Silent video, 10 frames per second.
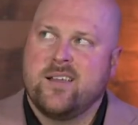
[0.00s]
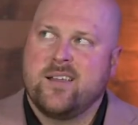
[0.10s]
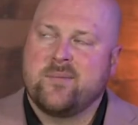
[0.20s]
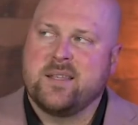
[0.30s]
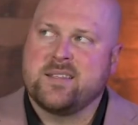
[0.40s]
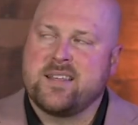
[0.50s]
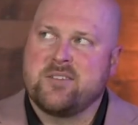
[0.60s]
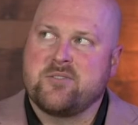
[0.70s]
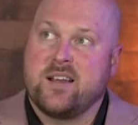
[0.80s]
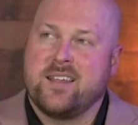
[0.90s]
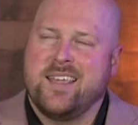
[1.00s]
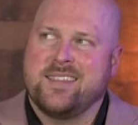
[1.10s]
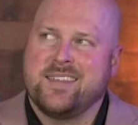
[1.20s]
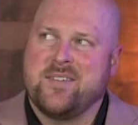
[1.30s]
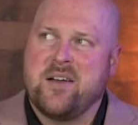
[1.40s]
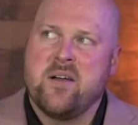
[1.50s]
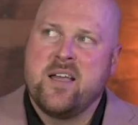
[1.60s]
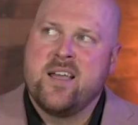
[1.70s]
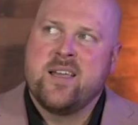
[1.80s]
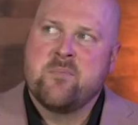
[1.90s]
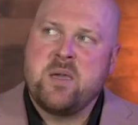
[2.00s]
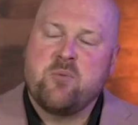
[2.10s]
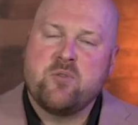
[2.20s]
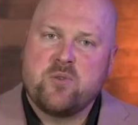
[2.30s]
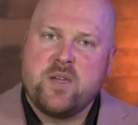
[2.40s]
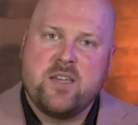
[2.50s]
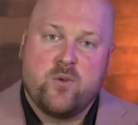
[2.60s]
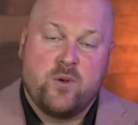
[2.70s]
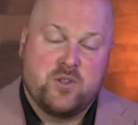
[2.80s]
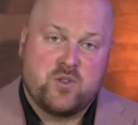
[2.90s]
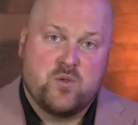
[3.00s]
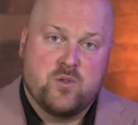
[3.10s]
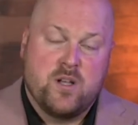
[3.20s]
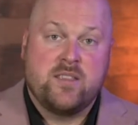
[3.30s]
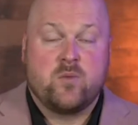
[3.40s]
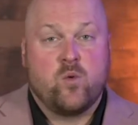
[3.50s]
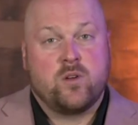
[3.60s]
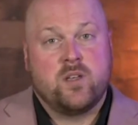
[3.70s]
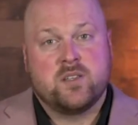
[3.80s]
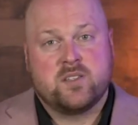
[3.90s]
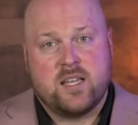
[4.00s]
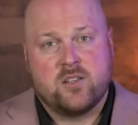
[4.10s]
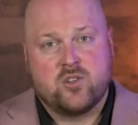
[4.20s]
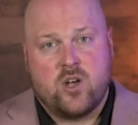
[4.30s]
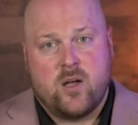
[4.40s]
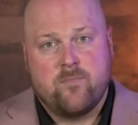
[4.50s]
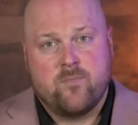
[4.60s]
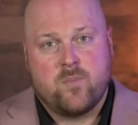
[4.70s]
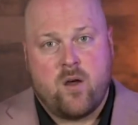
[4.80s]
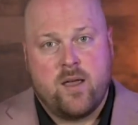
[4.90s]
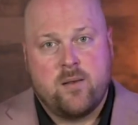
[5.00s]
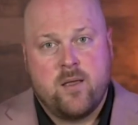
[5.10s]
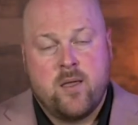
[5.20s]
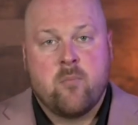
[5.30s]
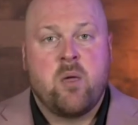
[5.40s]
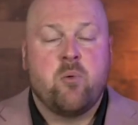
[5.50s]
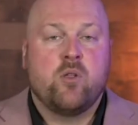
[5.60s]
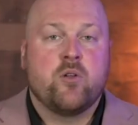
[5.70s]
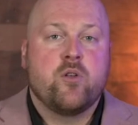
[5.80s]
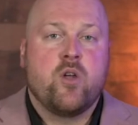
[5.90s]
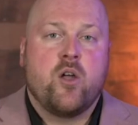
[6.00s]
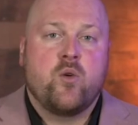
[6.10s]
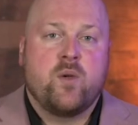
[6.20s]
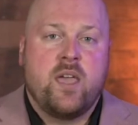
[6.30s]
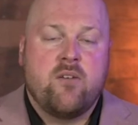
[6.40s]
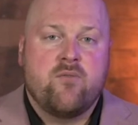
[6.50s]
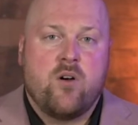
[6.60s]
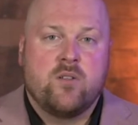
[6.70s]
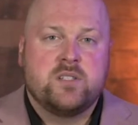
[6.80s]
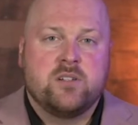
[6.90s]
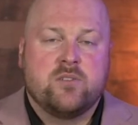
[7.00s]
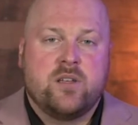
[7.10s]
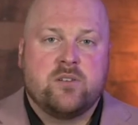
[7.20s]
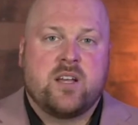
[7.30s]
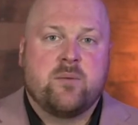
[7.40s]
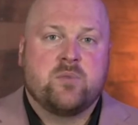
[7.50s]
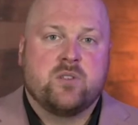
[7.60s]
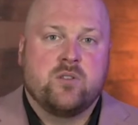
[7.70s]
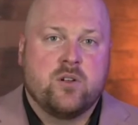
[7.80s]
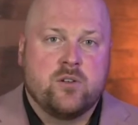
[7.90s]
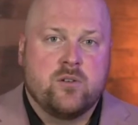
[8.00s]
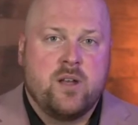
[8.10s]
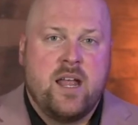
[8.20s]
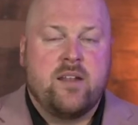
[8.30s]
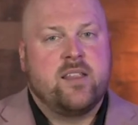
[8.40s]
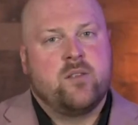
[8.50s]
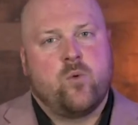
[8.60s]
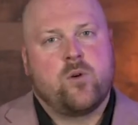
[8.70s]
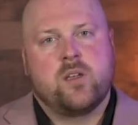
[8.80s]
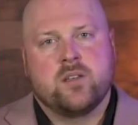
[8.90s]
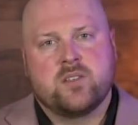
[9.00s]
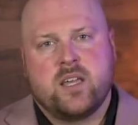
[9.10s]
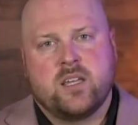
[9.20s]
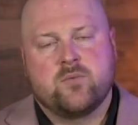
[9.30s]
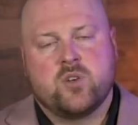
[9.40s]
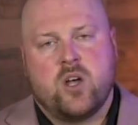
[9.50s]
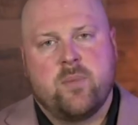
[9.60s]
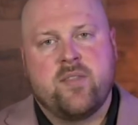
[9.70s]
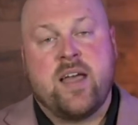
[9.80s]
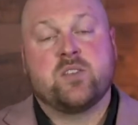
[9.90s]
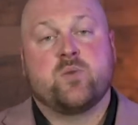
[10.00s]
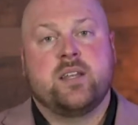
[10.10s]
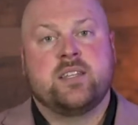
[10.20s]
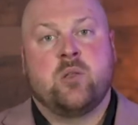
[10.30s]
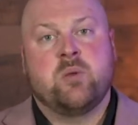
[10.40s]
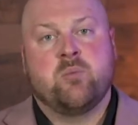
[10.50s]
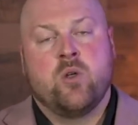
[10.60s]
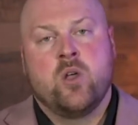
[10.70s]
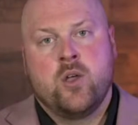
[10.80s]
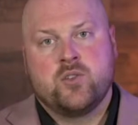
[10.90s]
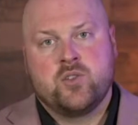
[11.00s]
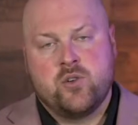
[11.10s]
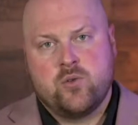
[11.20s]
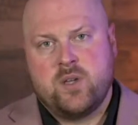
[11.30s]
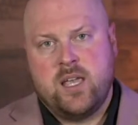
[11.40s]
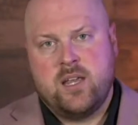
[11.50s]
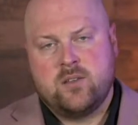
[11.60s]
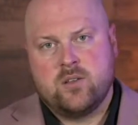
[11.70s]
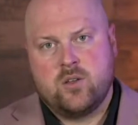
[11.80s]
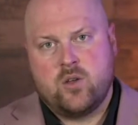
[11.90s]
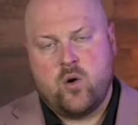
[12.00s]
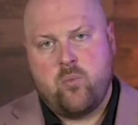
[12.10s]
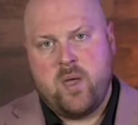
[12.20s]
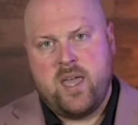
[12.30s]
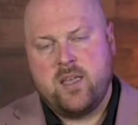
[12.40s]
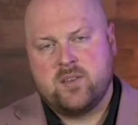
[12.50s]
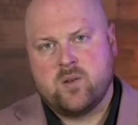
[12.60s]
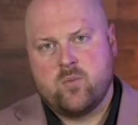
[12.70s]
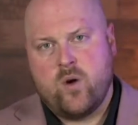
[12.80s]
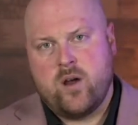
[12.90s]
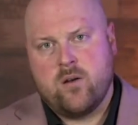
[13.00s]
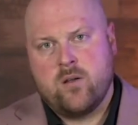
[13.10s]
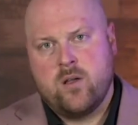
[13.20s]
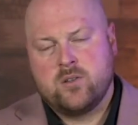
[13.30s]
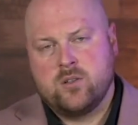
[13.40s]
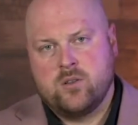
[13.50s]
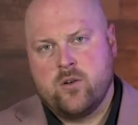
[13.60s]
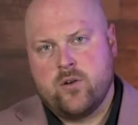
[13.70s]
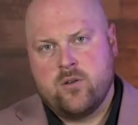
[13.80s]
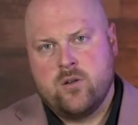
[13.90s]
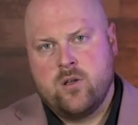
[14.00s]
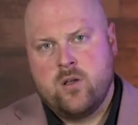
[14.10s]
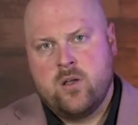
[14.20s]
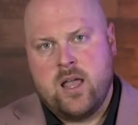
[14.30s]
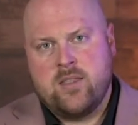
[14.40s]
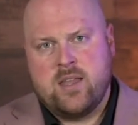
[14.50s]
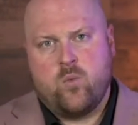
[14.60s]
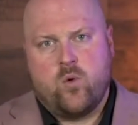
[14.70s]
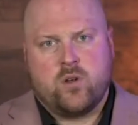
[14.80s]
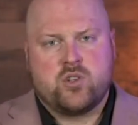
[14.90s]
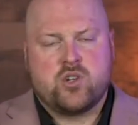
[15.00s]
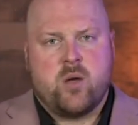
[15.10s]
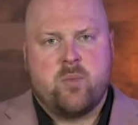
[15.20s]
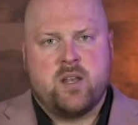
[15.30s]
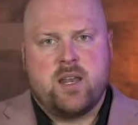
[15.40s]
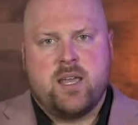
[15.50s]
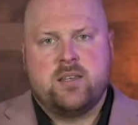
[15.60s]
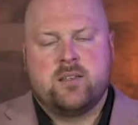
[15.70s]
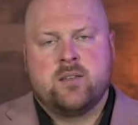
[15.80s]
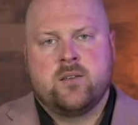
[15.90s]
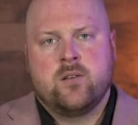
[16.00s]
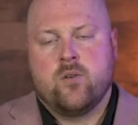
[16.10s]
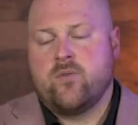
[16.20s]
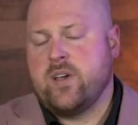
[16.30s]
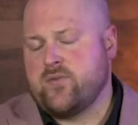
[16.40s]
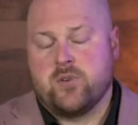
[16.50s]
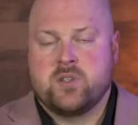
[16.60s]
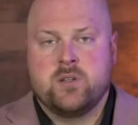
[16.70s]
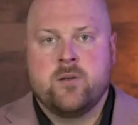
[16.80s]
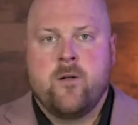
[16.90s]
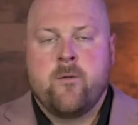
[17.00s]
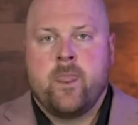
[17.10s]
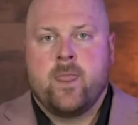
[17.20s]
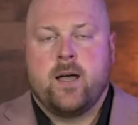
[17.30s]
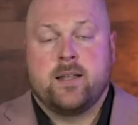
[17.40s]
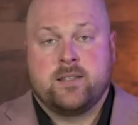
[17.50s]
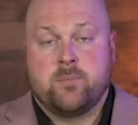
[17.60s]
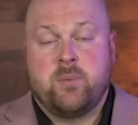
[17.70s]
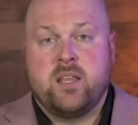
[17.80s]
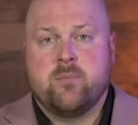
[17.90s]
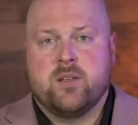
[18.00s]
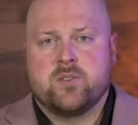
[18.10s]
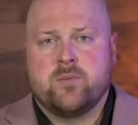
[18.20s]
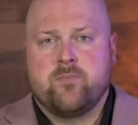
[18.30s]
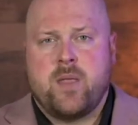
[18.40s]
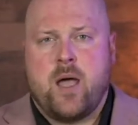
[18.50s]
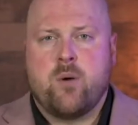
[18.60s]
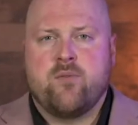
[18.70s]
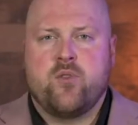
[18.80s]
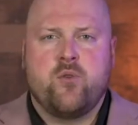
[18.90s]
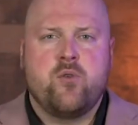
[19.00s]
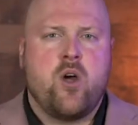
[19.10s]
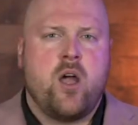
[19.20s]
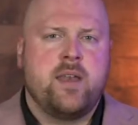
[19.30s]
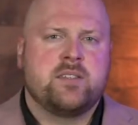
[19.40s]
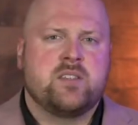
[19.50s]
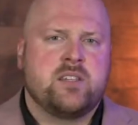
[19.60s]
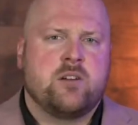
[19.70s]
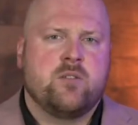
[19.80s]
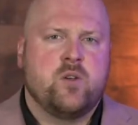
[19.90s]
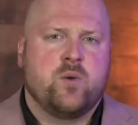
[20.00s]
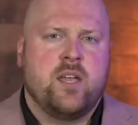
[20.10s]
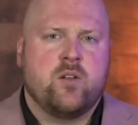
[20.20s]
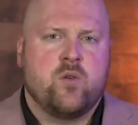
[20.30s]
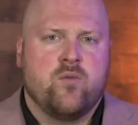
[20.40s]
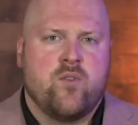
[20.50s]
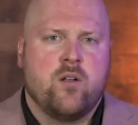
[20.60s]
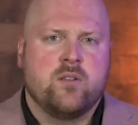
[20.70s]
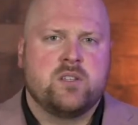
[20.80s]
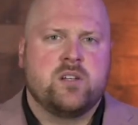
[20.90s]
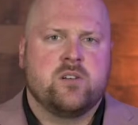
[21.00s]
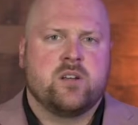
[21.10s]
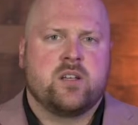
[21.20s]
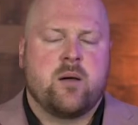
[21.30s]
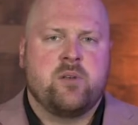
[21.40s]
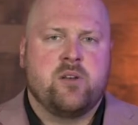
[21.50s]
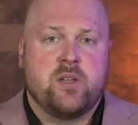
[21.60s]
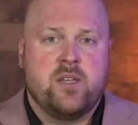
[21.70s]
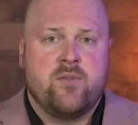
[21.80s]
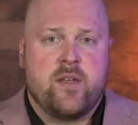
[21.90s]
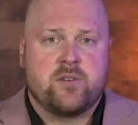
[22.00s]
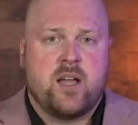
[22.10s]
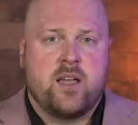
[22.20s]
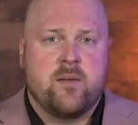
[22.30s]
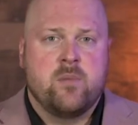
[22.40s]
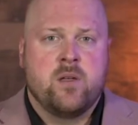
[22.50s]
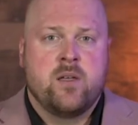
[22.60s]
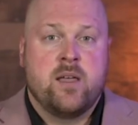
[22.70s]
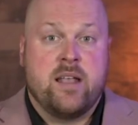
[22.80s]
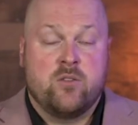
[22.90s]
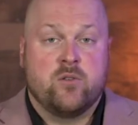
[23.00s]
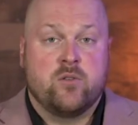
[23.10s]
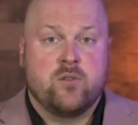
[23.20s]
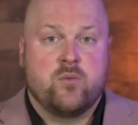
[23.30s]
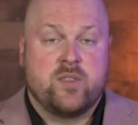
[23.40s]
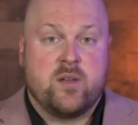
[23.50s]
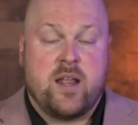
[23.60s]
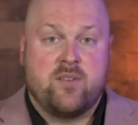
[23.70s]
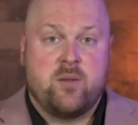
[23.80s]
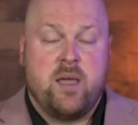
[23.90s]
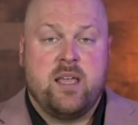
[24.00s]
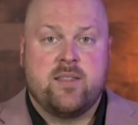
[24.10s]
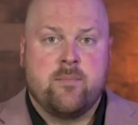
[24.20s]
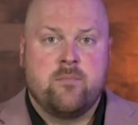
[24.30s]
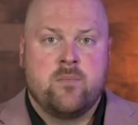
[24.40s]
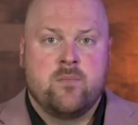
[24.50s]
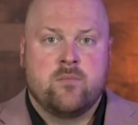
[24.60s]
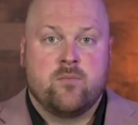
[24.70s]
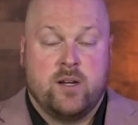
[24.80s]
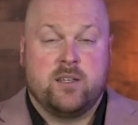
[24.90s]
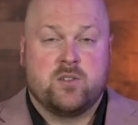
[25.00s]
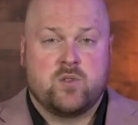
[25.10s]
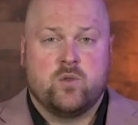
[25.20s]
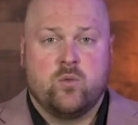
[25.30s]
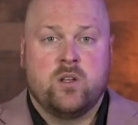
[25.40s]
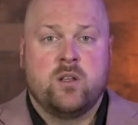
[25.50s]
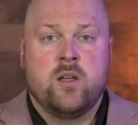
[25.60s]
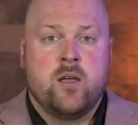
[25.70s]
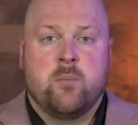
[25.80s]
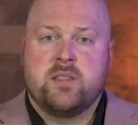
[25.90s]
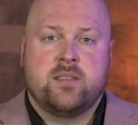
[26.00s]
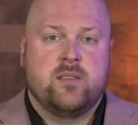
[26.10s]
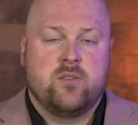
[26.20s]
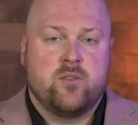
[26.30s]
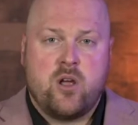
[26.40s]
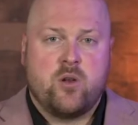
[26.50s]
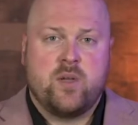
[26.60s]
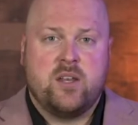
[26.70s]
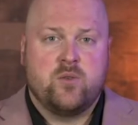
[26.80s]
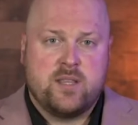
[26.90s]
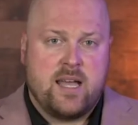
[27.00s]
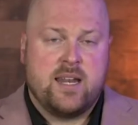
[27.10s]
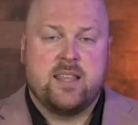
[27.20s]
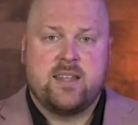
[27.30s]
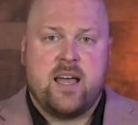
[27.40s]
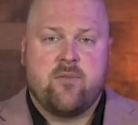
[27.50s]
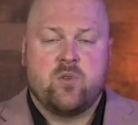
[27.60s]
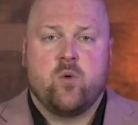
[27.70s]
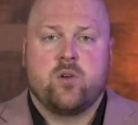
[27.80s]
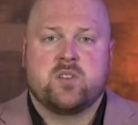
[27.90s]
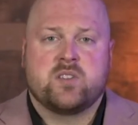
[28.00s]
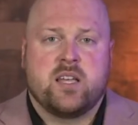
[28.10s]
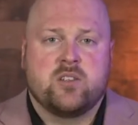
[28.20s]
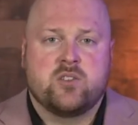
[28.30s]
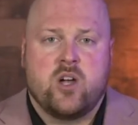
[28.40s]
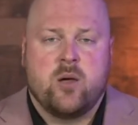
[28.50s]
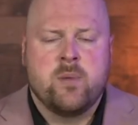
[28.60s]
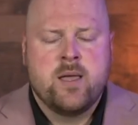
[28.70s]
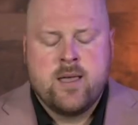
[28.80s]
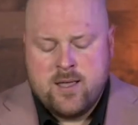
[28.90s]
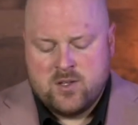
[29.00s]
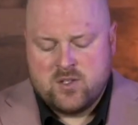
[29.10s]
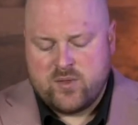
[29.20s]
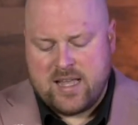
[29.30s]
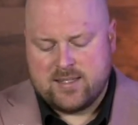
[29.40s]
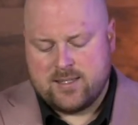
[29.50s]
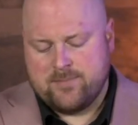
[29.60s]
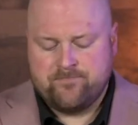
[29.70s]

Getting sidetracked. I can't think of how. People are okay going to school and then working a second job, all right? People are not okay volunteering their time to learn and then working a second job. And that's what I tell people. So you're okay to go pay somewhere to learn and then work a job at night or vice versa to pay the bills. However, they're not necessarily okay to go volunteer at a company or give their time and learn without having to pay them, right? Like school would, but they're not okay doing that and then having to work a second job. So that's